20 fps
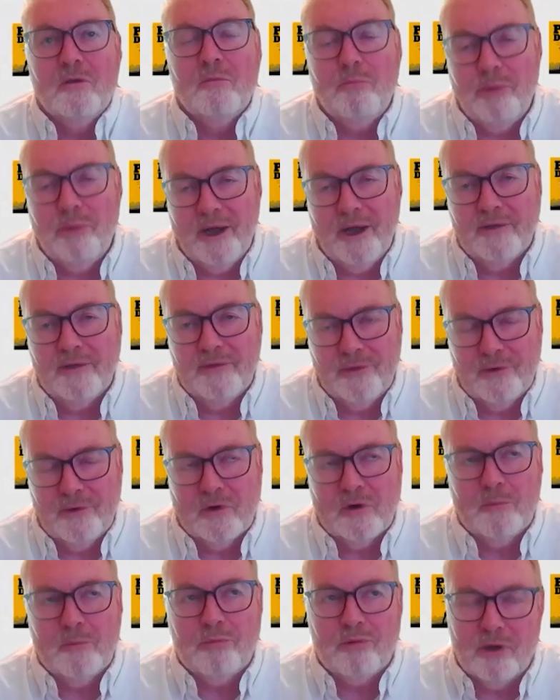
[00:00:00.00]
But
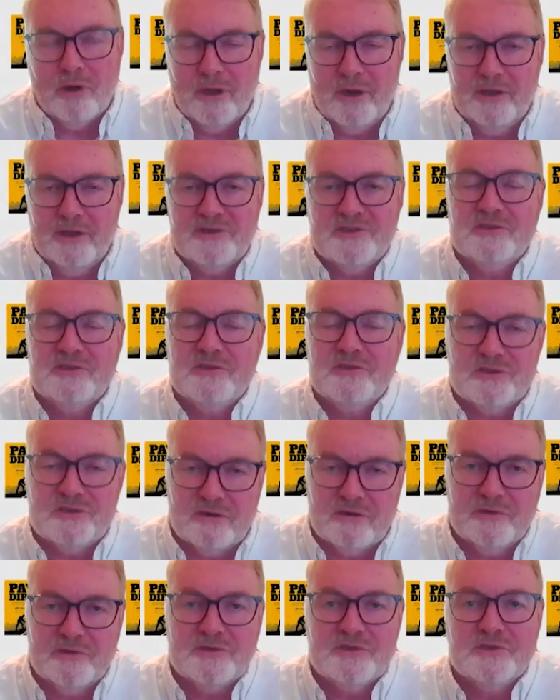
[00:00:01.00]
there are products and
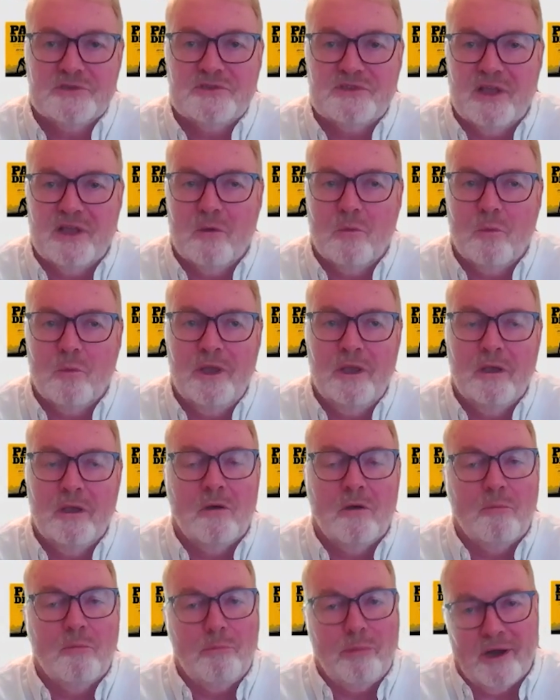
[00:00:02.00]
services that we
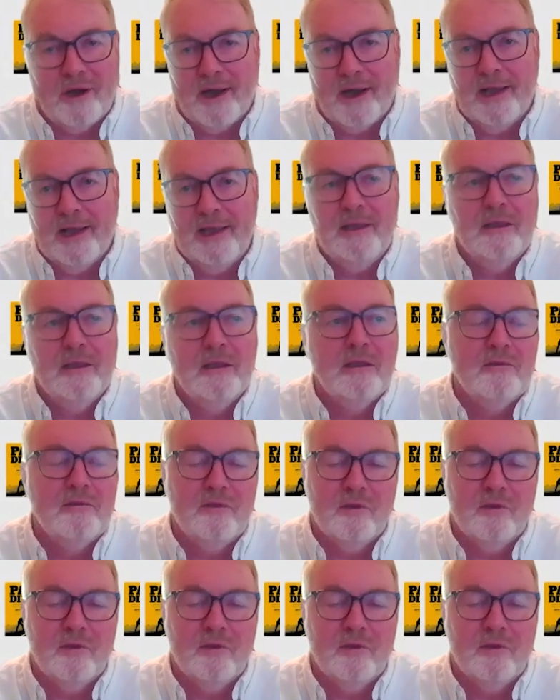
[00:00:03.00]
all buy,